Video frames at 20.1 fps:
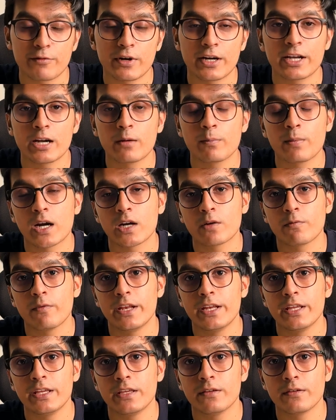front-end part
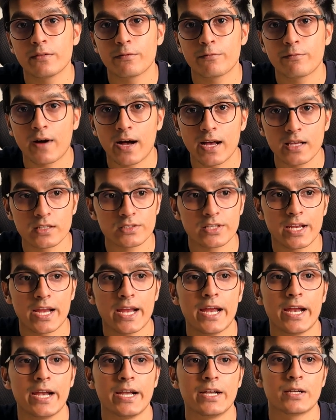very fast
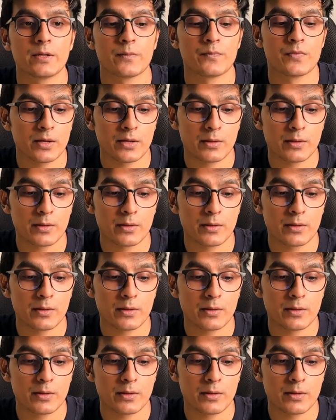and